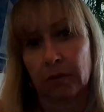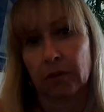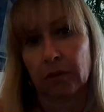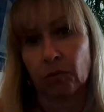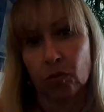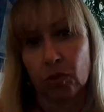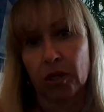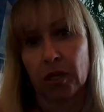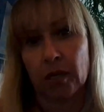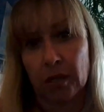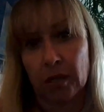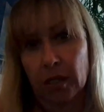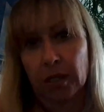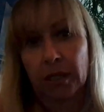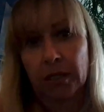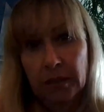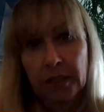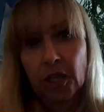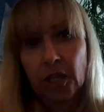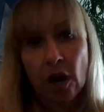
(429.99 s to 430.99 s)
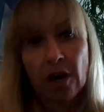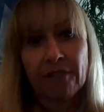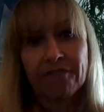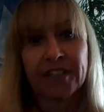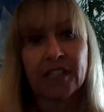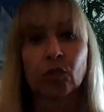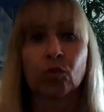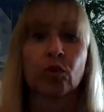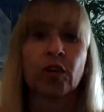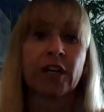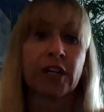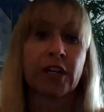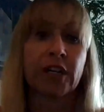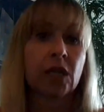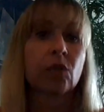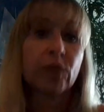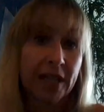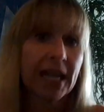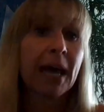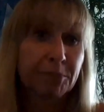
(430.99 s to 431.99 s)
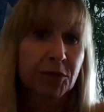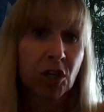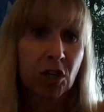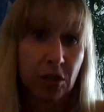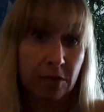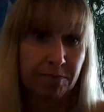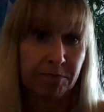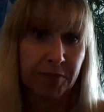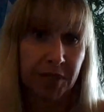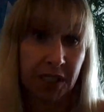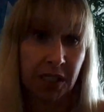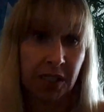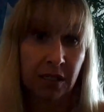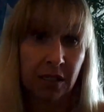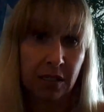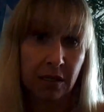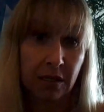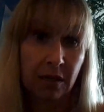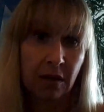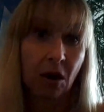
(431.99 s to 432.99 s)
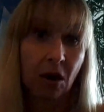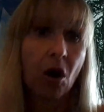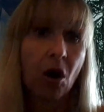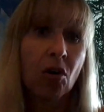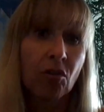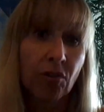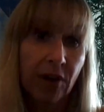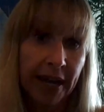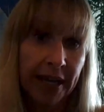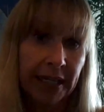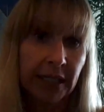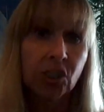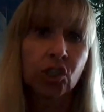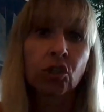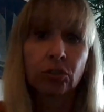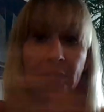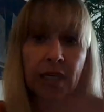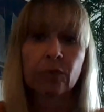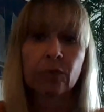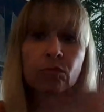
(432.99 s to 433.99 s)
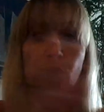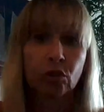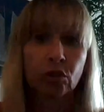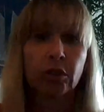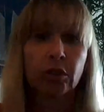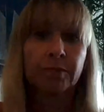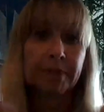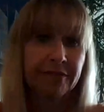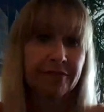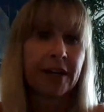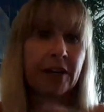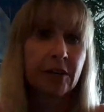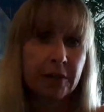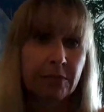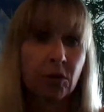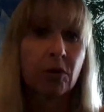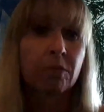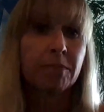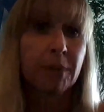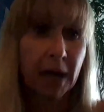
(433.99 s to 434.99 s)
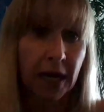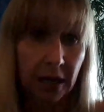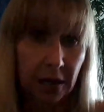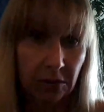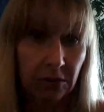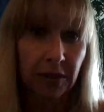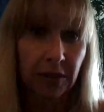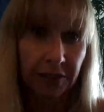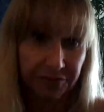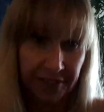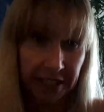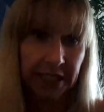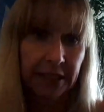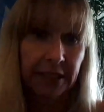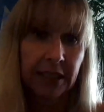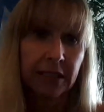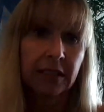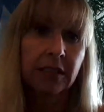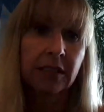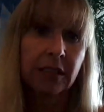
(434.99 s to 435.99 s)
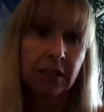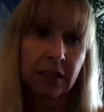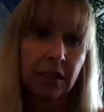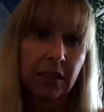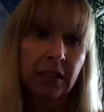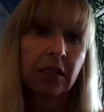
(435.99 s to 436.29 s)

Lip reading: the office working with laptops already, so they could be very mobile if needed.